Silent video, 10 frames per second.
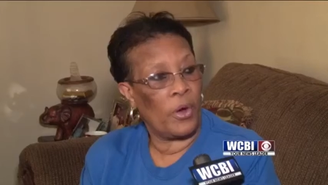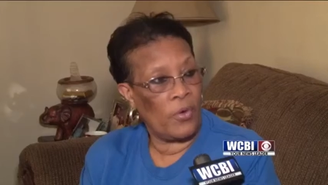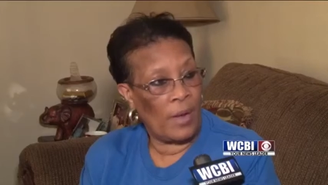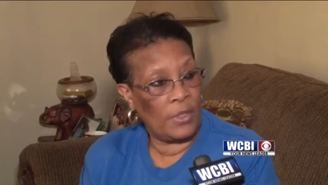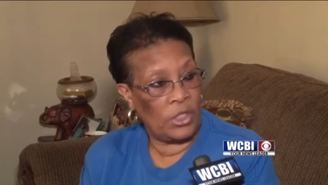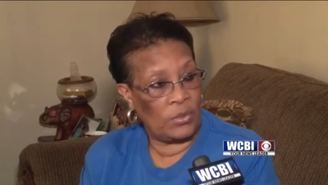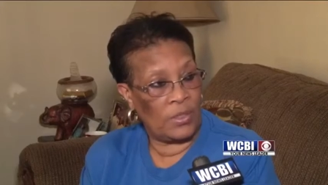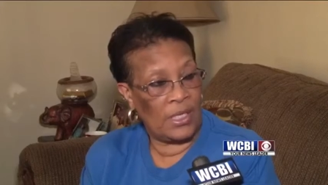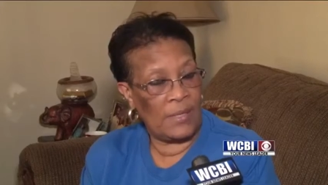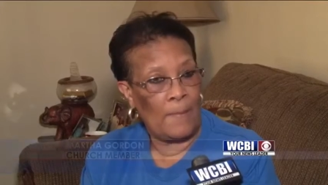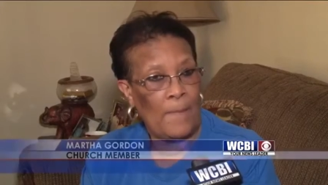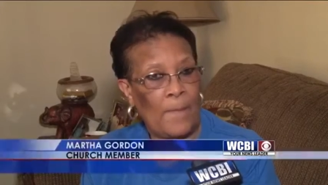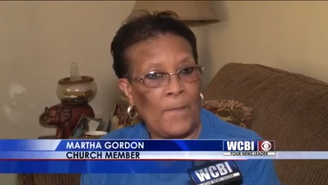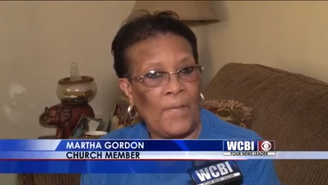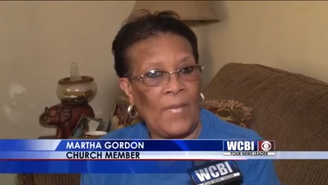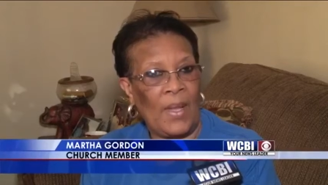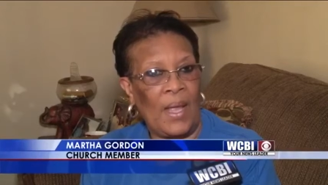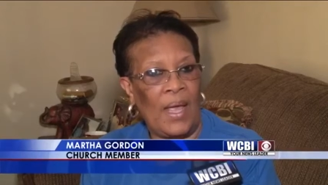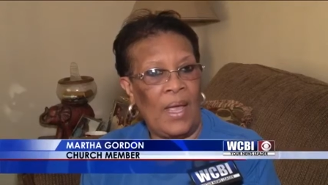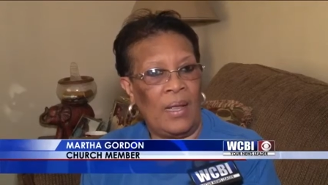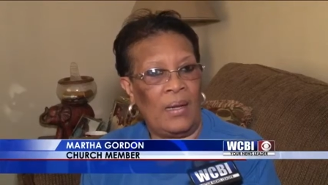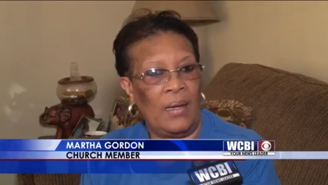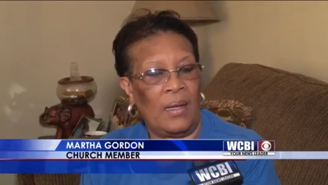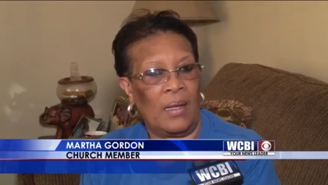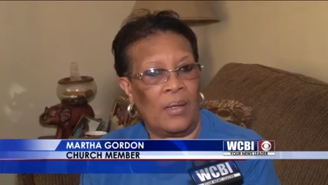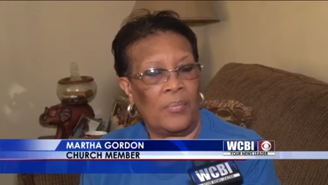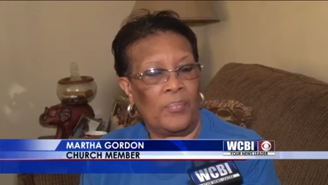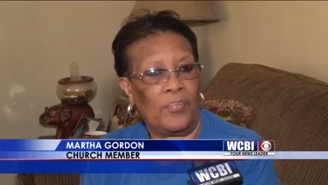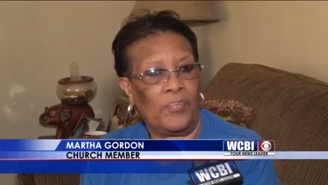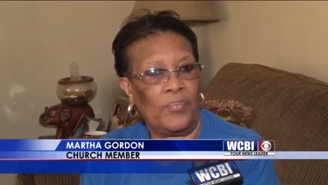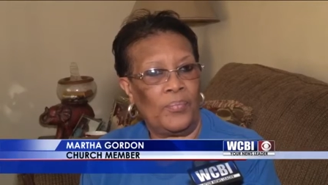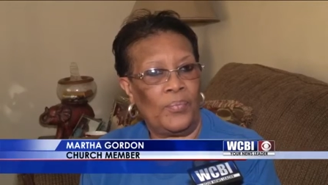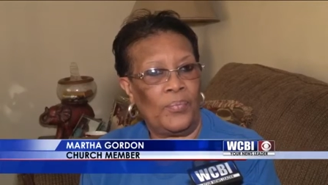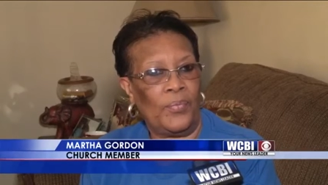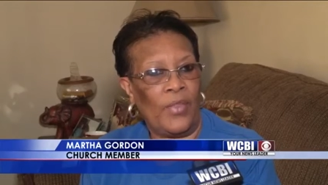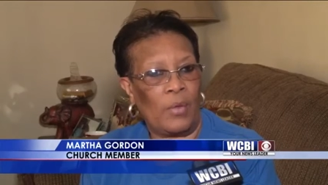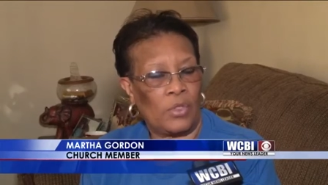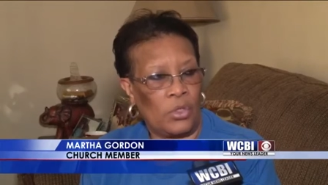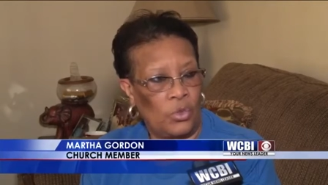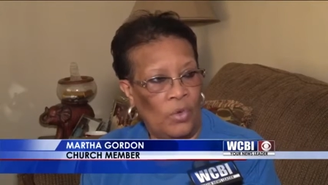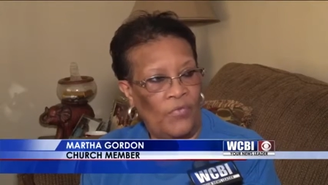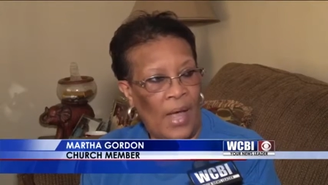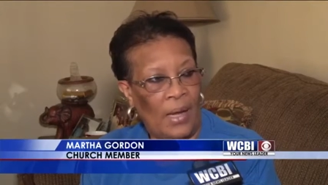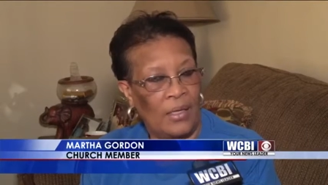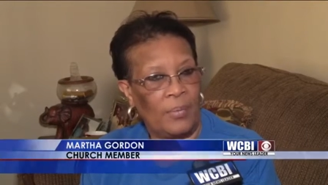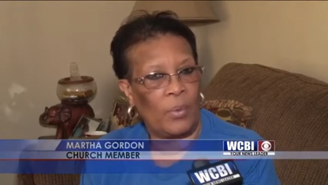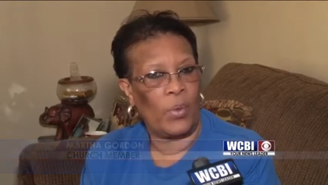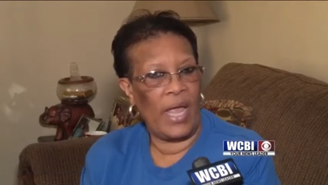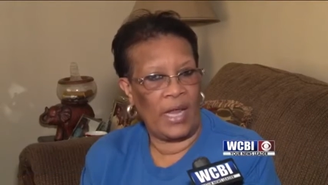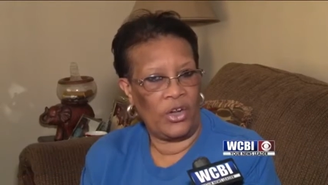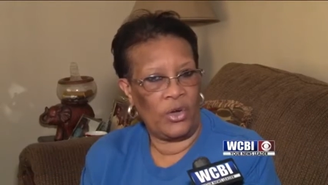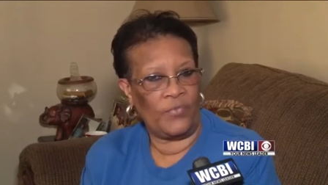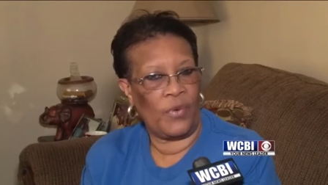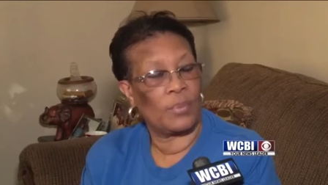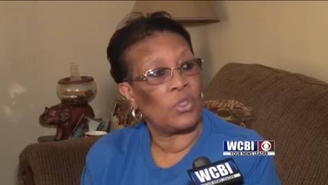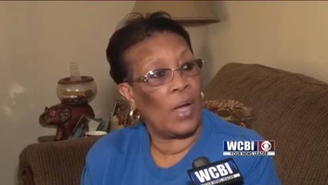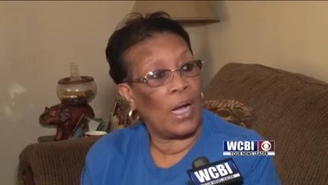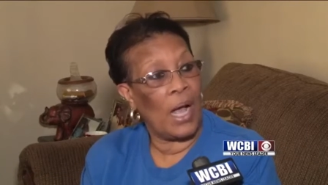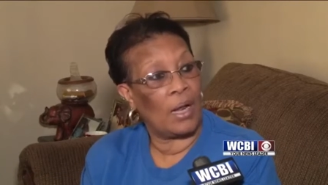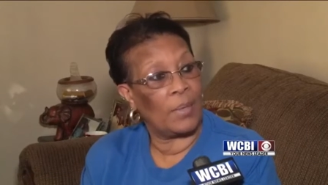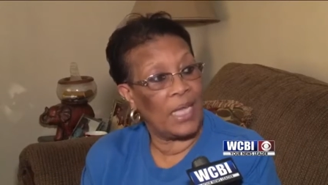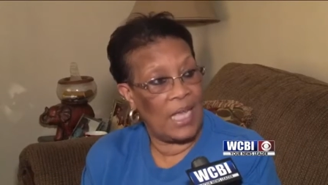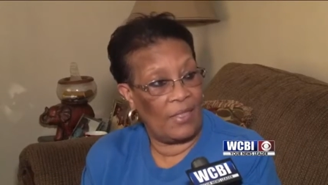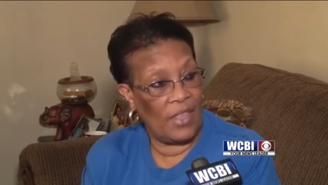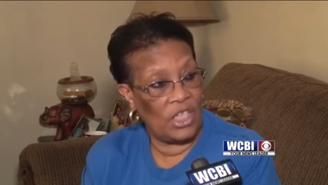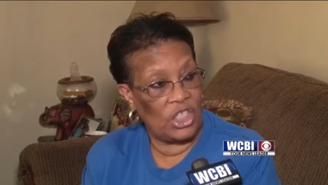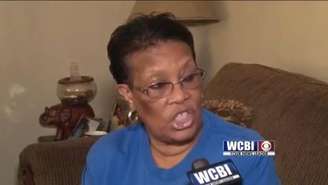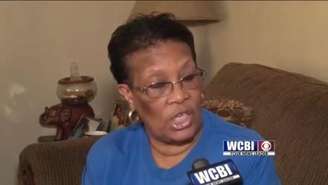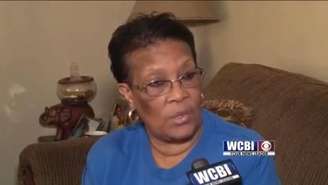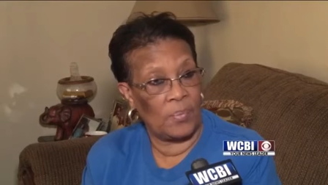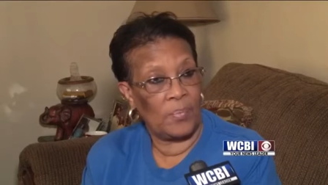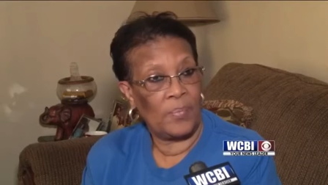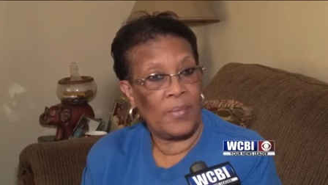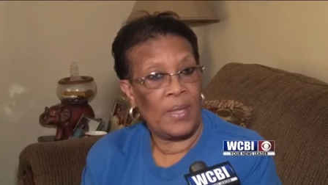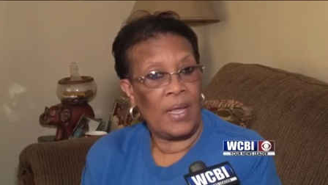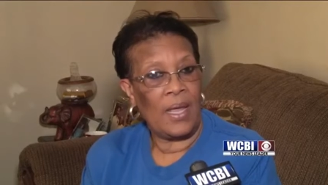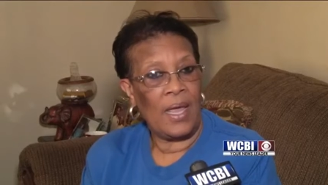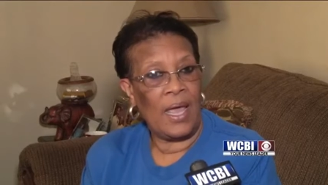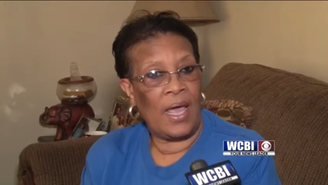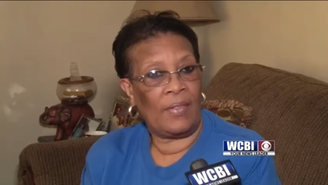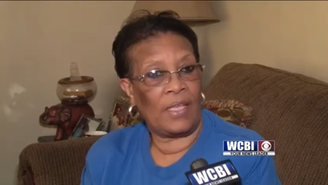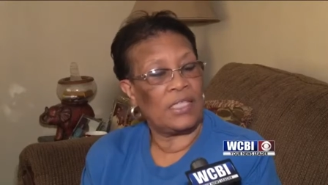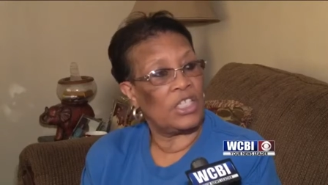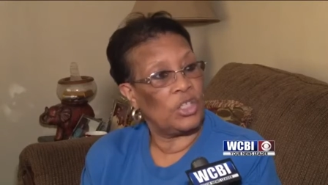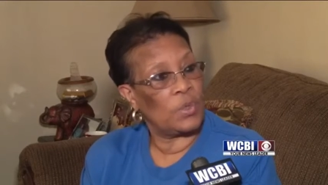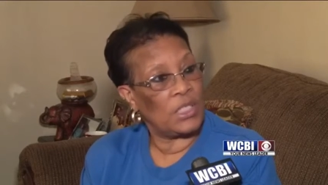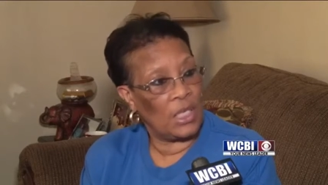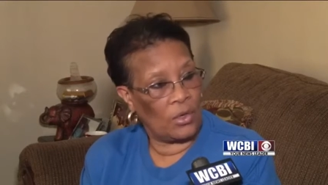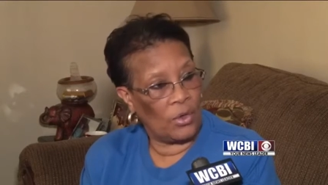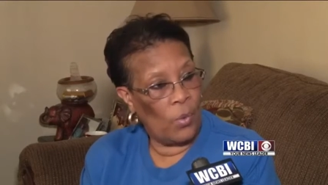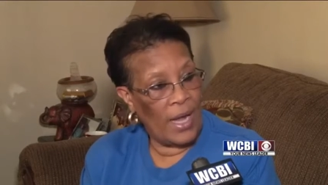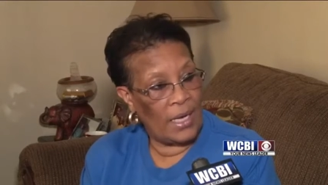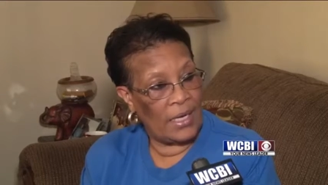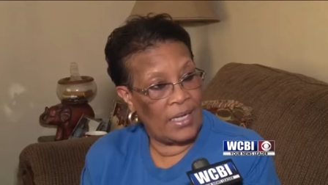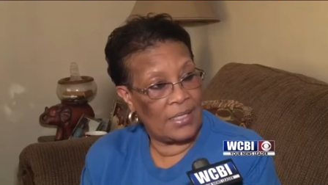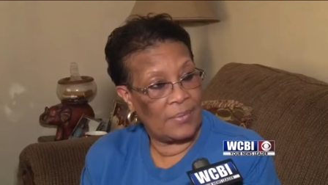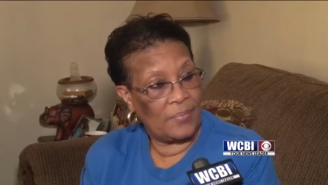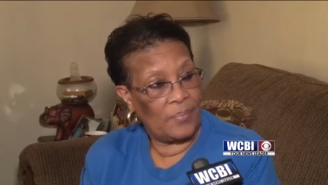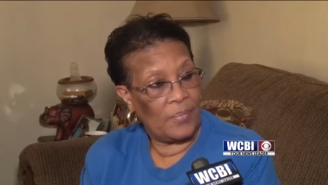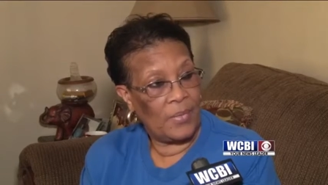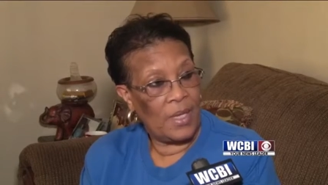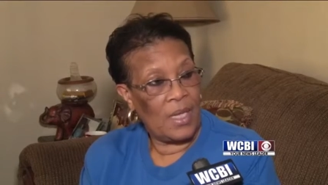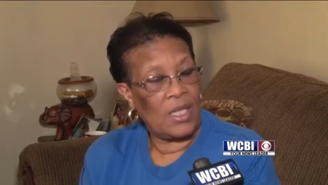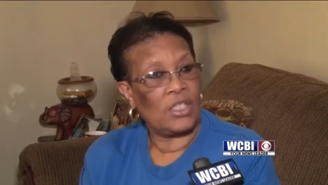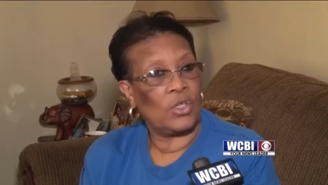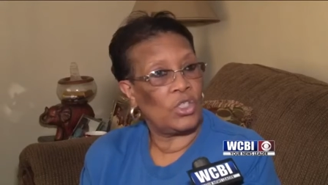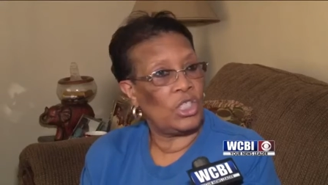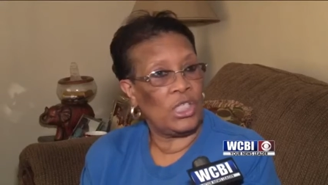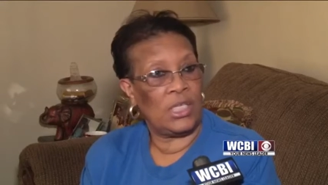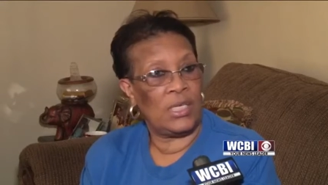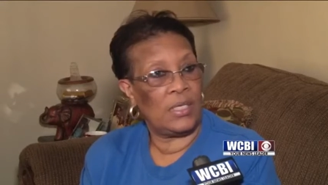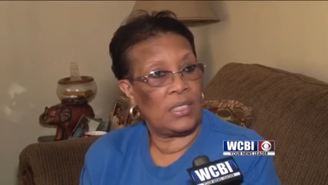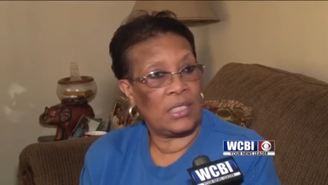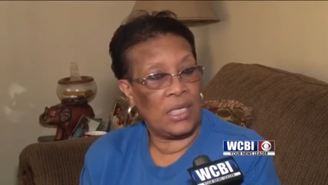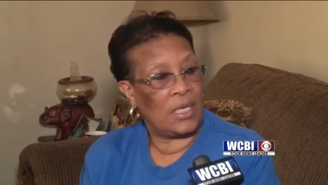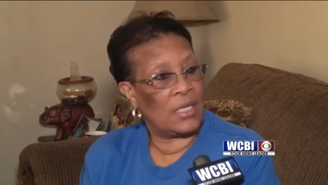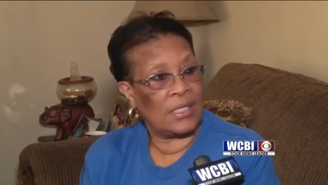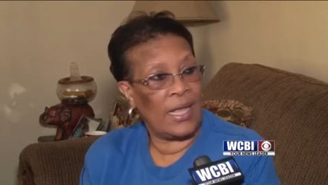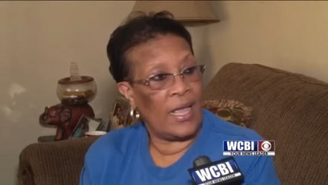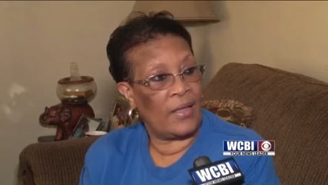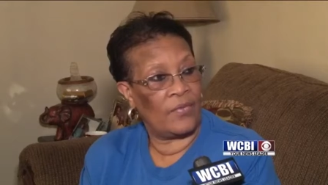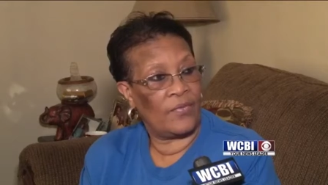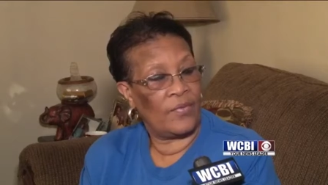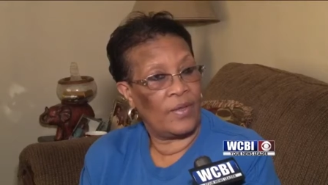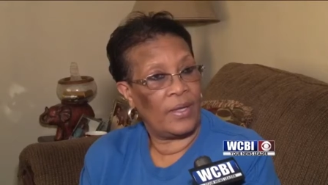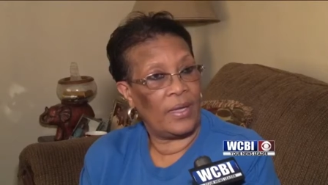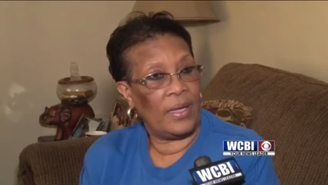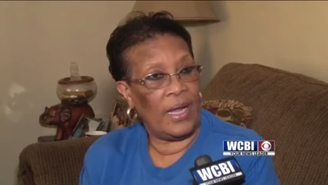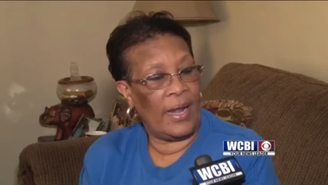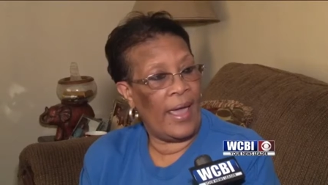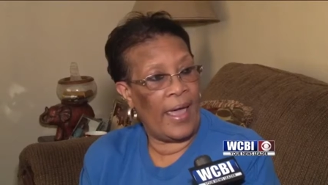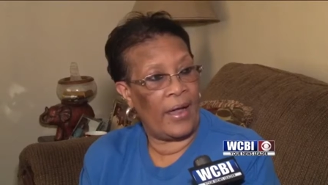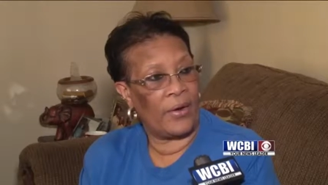up with Prairie Opportunity and um, they was going to do a follow-up, and we hadn't heard from them, so I called them again this year, and they said she was still on the waiting list. So she still doesn't have any